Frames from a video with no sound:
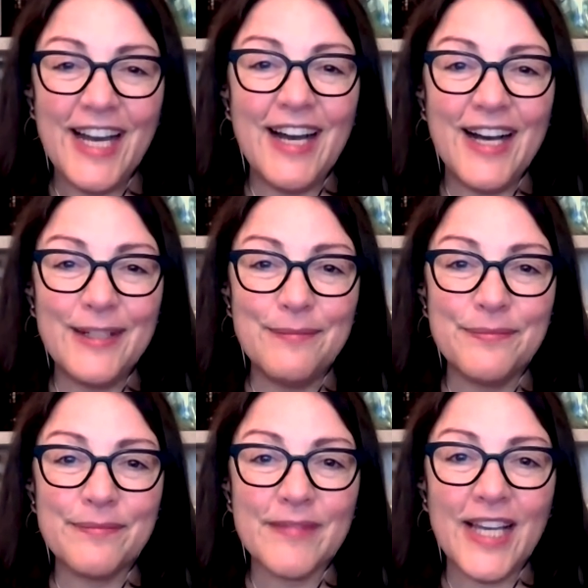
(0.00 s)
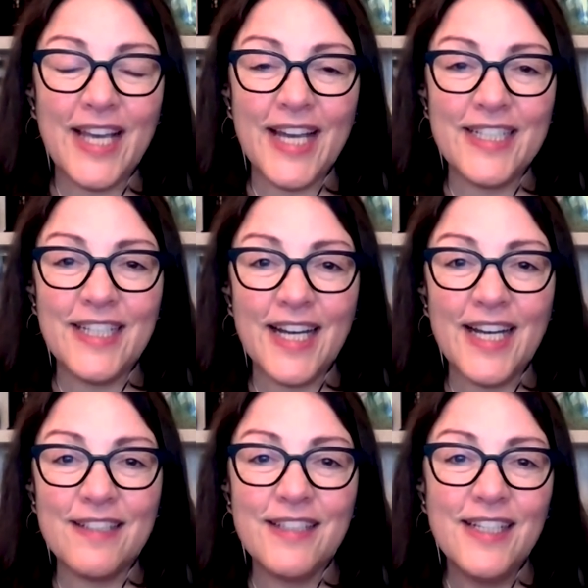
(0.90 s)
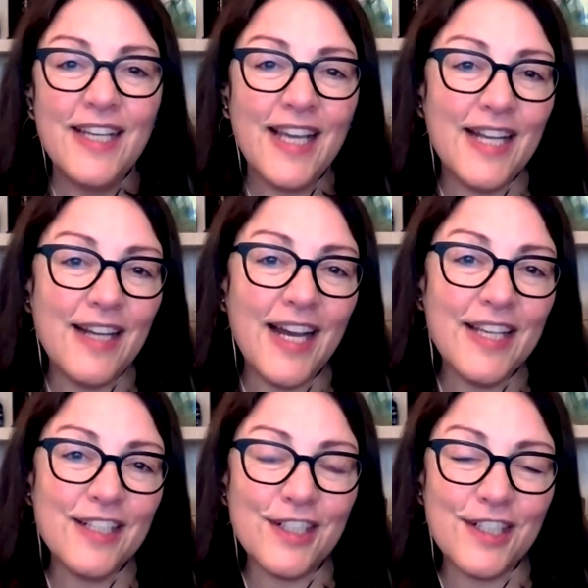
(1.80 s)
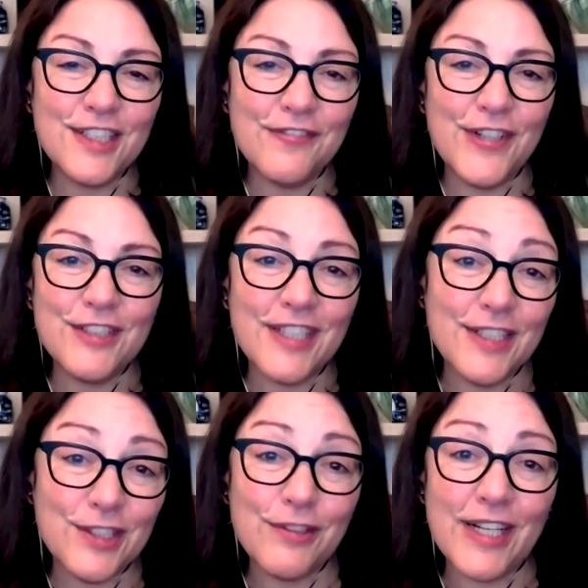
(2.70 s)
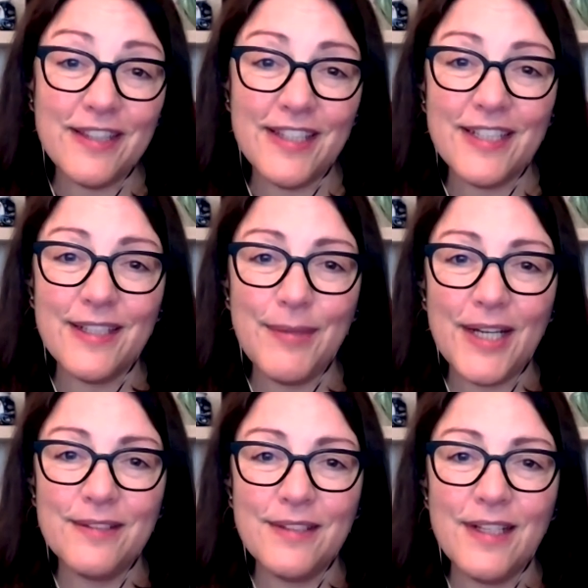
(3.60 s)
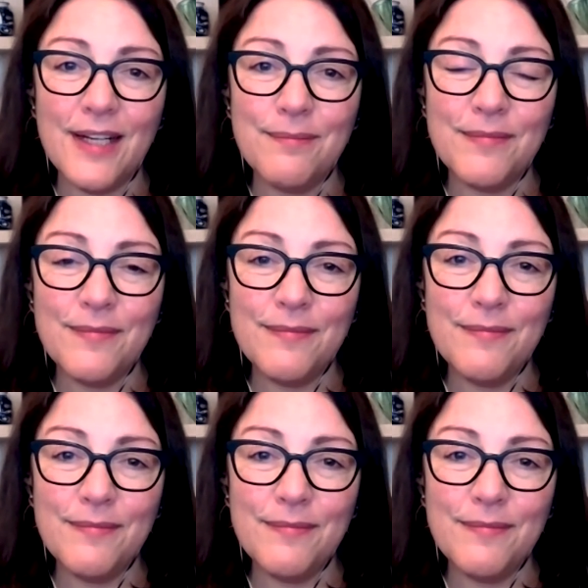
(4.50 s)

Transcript: Um, and, uh, and I encourage folks, and it's a great thing about um,